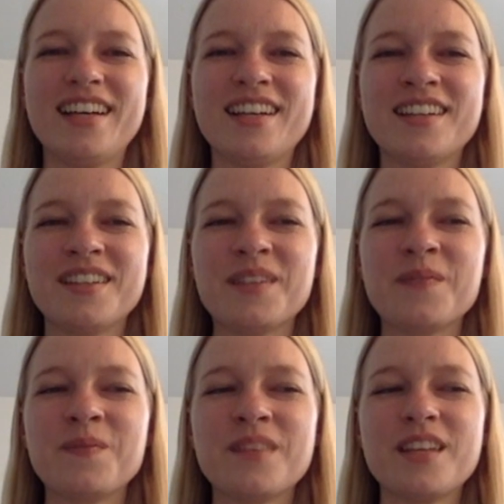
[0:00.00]

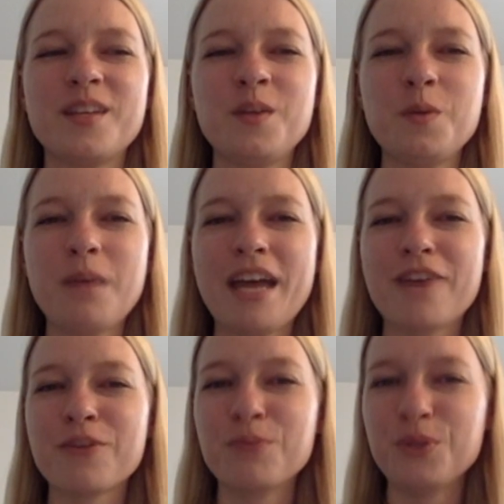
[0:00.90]
You may
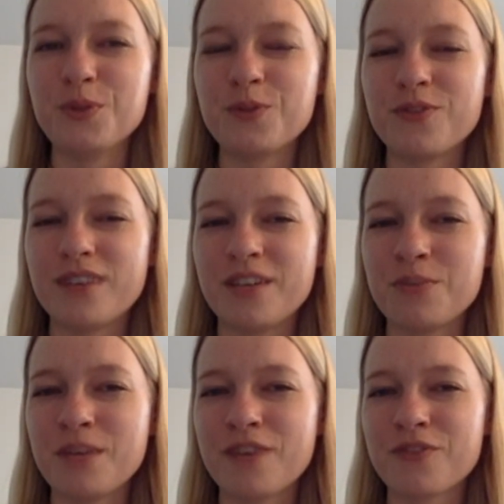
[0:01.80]
have to move, and you
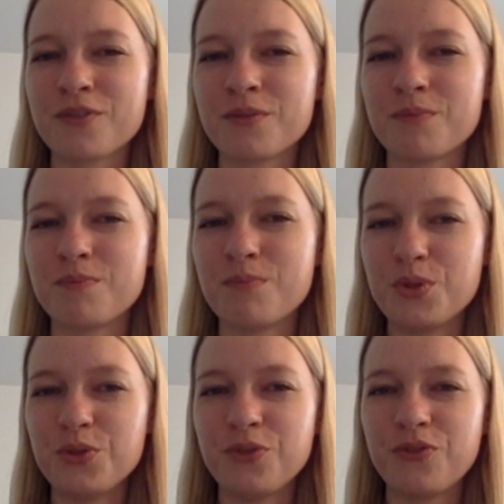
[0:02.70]
may have to
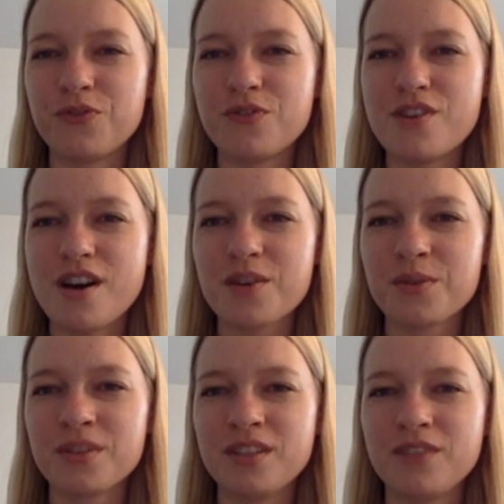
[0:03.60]
move not
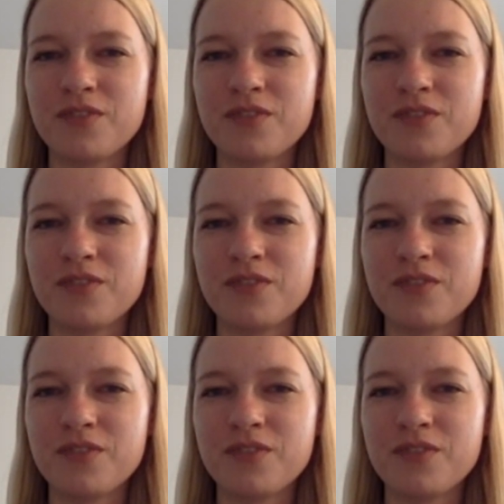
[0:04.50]
only